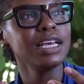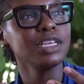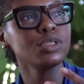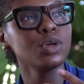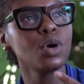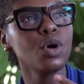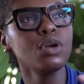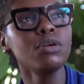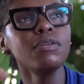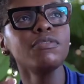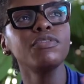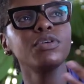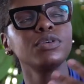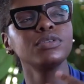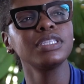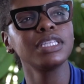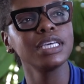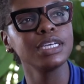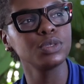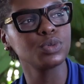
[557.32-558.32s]
So all of
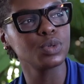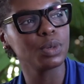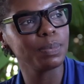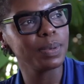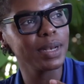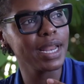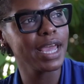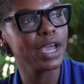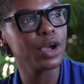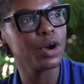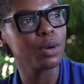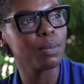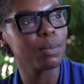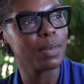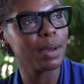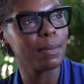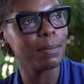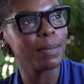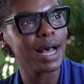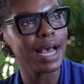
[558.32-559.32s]
those things were playing on
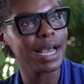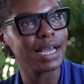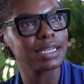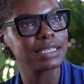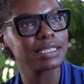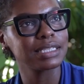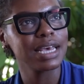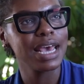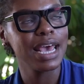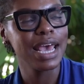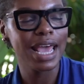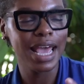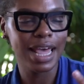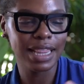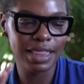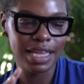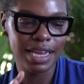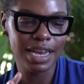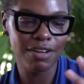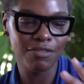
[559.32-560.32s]
my mind.
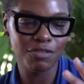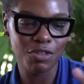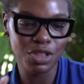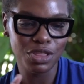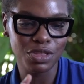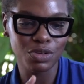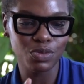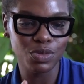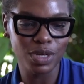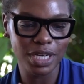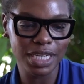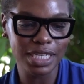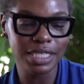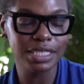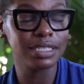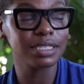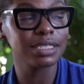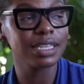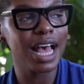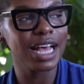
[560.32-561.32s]
And then I've got the
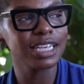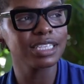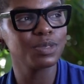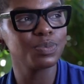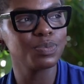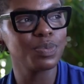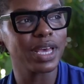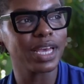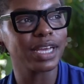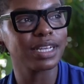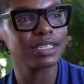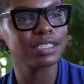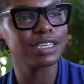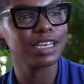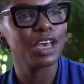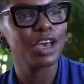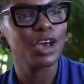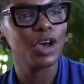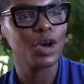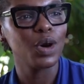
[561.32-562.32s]
religious aspect
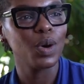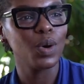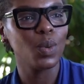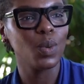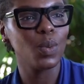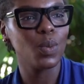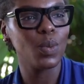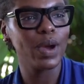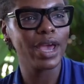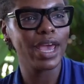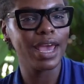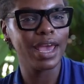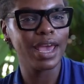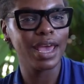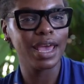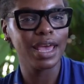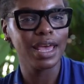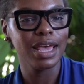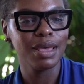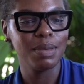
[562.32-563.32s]

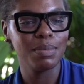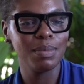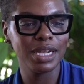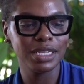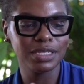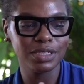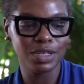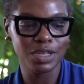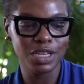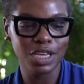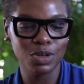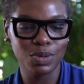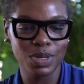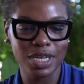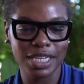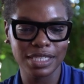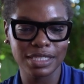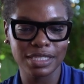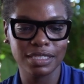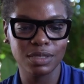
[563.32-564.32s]
where mental
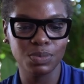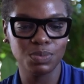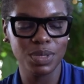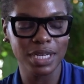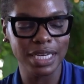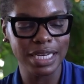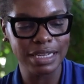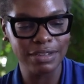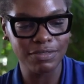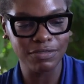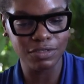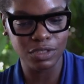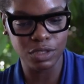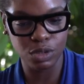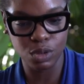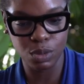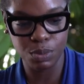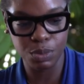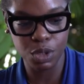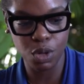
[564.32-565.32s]
illness is
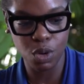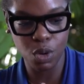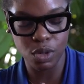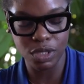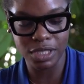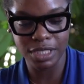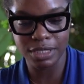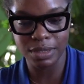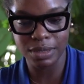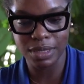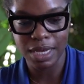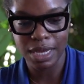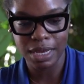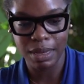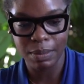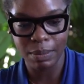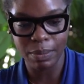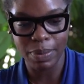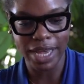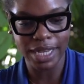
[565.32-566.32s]
believed to be caused
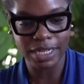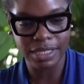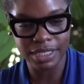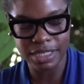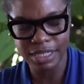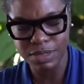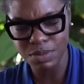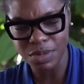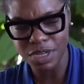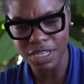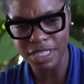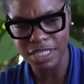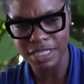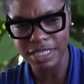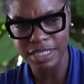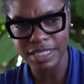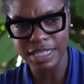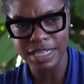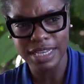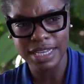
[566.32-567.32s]
by
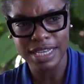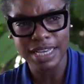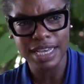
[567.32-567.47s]
demons.